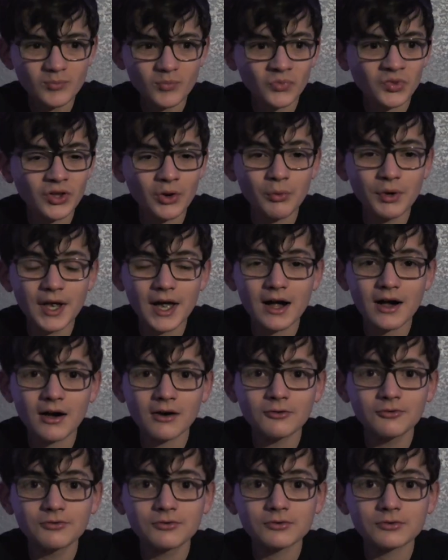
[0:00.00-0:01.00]
that we
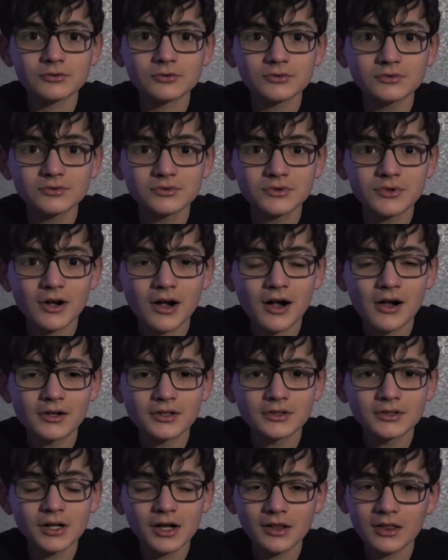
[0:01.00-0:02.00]
have,
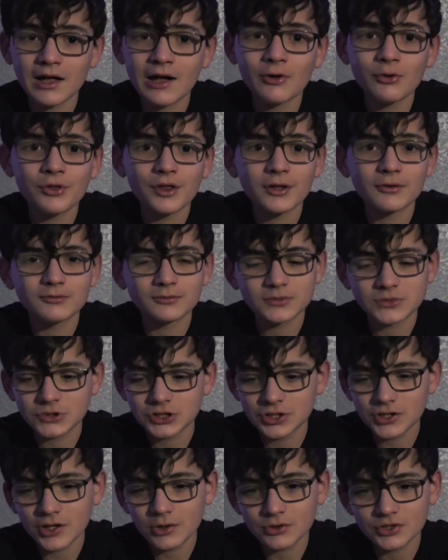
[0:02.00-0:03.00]
allow them
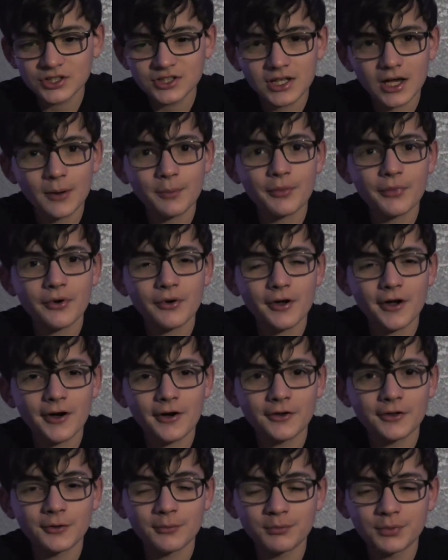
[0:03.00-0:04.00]
to go step
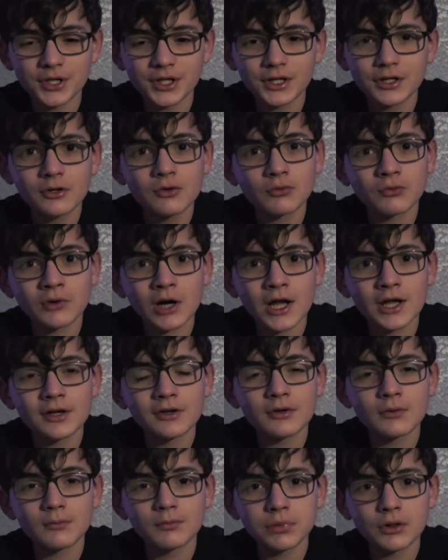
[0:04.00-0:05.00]
on the big
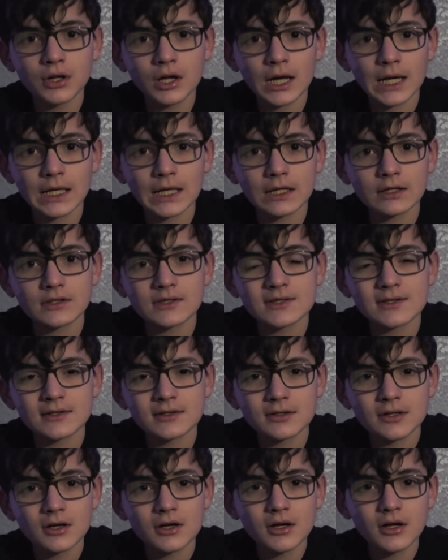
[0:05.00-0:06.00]
red planet
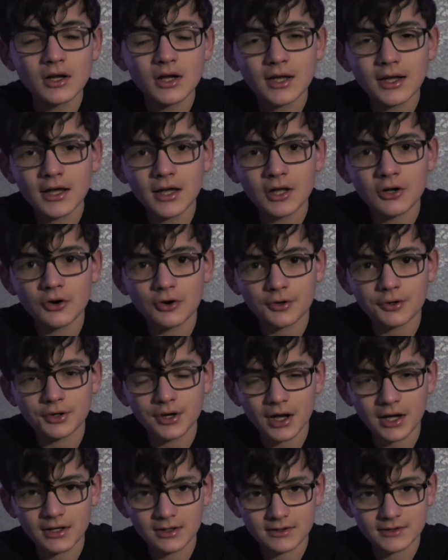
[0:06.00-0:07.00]
in our
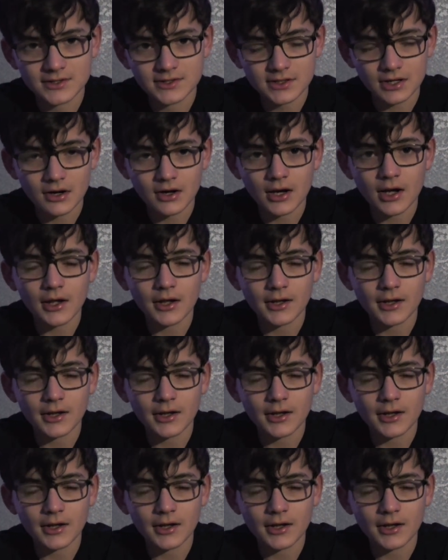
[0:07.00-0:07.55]
night sky.